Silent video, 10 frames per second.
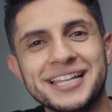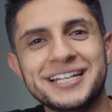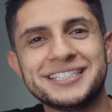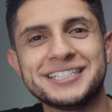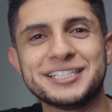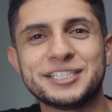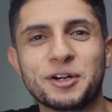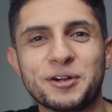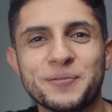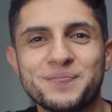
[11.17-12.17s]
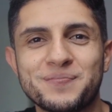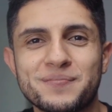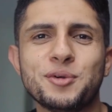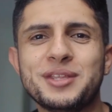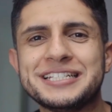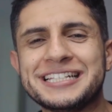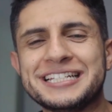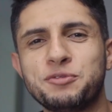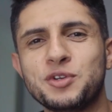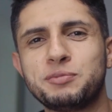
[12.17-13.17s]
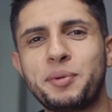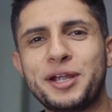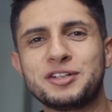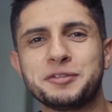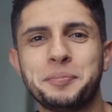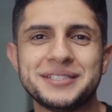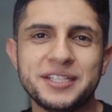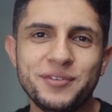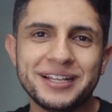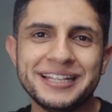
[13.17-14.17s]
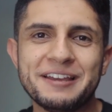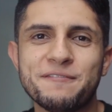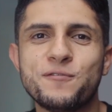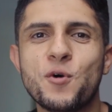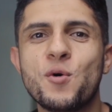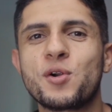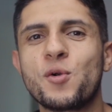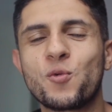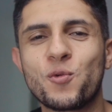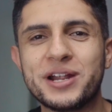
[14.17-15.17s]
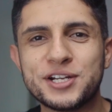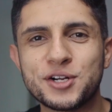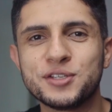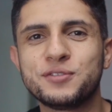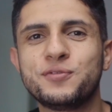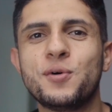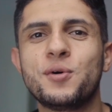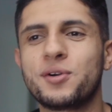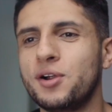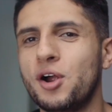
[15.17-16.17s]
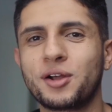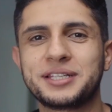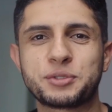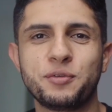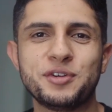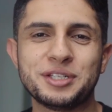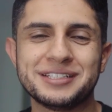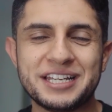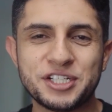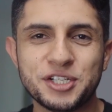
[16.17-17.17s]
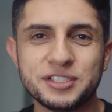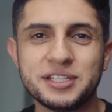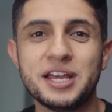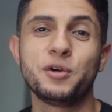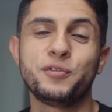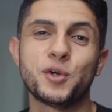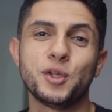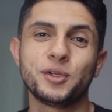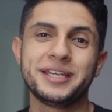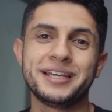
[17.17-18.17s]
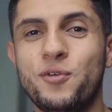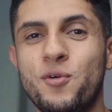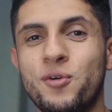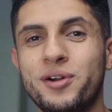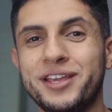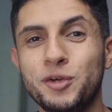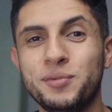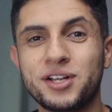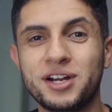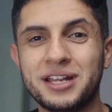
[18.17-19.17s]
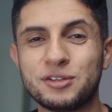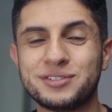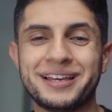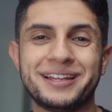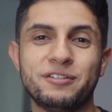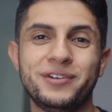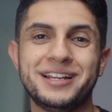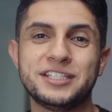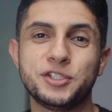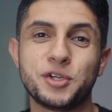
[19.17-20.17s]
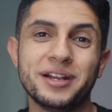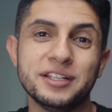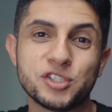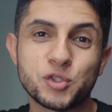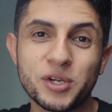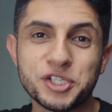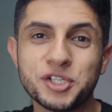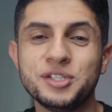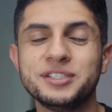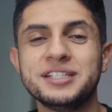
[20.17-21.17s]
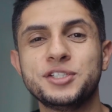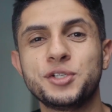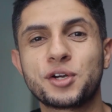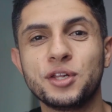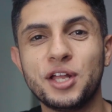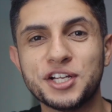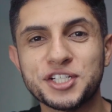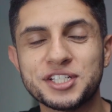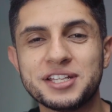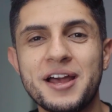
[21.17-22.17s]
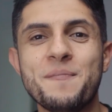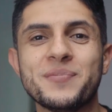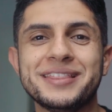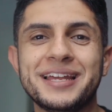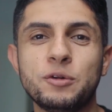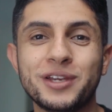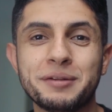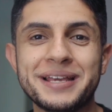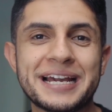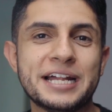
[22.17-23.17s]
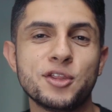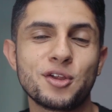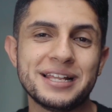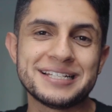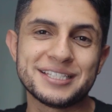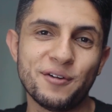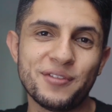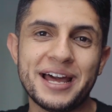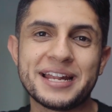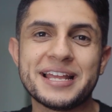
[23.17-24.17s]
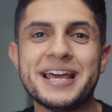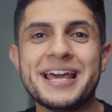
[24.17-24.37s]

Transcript: let's start. Okay, so this list was prepared specifically for renders for architectural visualizations. So if you're looking for human cutouts that can fit into your illustrations, into your collages, then we can make another list of that